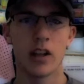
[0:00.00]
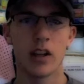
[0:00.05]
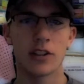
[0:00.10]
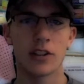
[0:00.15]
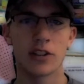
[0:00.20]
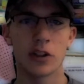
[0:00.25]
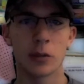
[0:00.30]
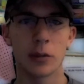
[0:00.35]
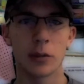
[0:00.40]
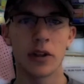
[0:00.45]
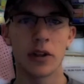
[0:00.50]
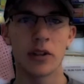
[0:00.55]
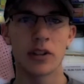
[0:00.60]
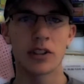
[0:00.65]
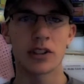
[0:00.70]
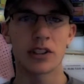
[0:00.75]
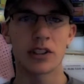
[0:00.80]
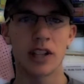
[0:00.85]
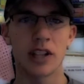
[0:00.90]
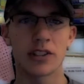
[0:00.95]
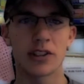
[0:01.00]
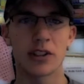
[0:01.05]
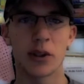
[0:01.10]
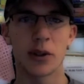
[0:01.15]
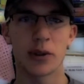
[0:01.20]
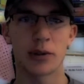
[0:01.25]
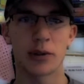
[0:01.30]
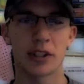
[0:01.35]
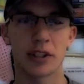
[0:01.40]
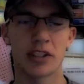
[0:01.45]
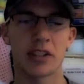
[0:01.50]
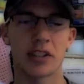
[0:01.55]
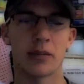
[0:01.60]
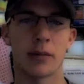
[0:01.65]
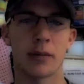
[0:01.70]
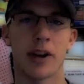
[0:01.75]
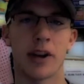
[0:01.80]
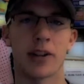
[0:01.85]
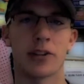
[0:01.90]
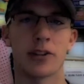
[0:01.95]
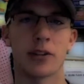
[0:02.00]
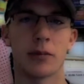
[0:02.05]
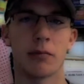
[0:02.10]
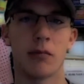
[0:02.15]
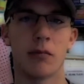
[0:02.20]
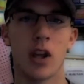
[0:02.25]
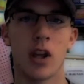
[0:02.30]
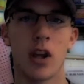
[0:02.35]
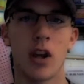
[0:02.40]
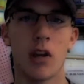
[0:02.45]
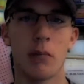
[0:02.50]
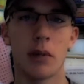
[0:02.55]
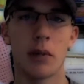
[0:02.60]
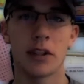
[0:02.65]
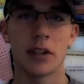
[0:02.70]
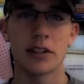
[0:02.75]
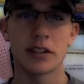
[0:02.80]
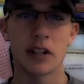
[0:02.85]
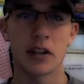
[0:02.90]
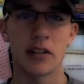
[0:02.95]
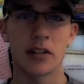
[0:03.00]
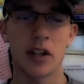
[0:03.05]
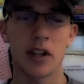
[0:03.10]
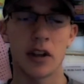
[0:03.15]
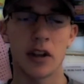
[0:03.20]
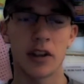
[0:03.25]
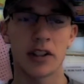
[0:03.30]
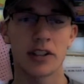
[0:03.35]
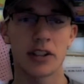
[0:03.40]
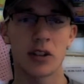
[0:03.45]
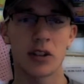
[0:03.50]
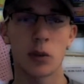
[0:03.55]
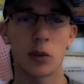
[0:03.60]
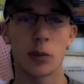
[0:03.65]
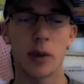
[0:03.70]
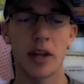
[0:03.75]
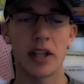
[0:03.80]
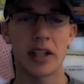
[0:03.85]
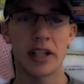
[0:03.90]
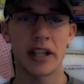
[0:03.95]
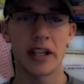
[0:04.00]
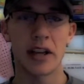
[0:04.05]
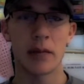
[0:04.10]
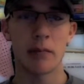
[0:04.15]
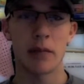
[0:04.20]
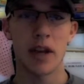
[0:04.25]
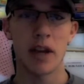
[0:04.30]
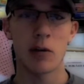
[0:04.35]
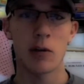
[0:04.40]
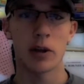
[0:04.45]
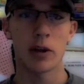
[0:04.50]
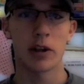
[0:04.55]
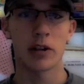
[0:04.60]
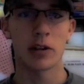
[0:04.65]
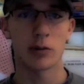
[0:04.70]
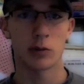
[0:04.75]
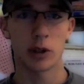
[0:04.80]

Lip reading: So Peter decides to go to the wrestling match. But instead of telling his Uncle Ben and Aunt May where he was